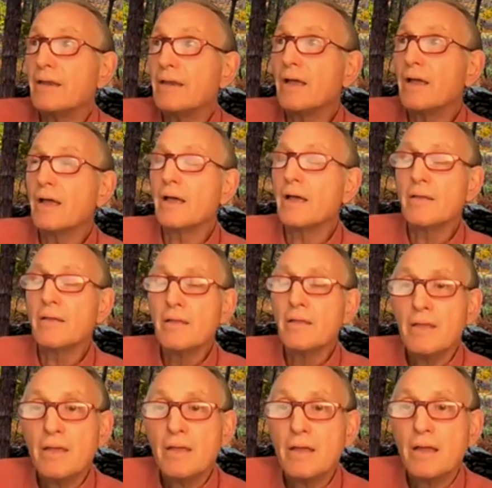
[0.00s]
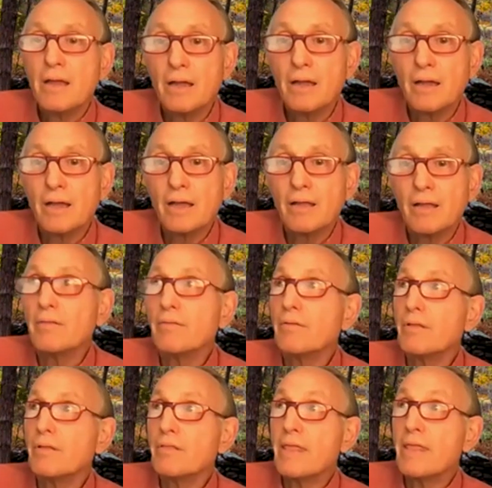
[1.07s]
Uh, uh,
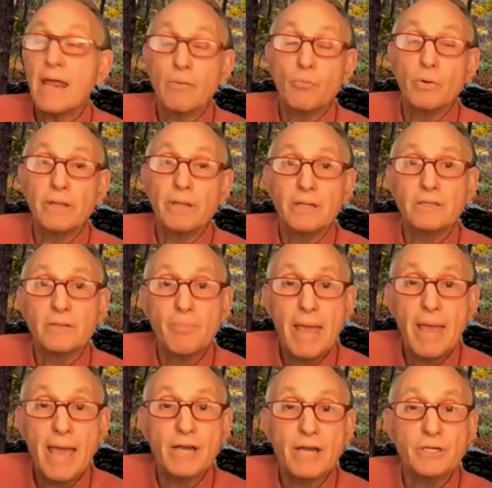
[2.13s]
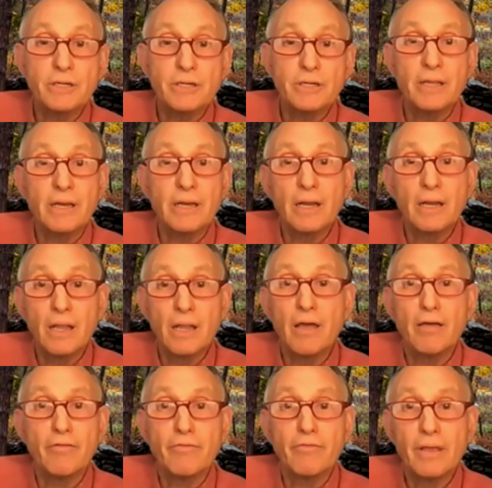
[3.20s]
that really, it's a passion and a
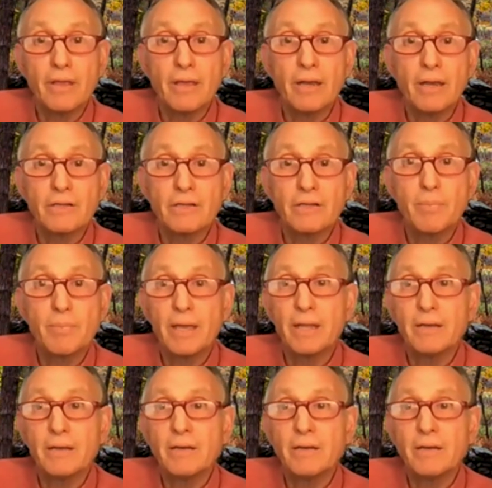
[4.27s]
love, and it's been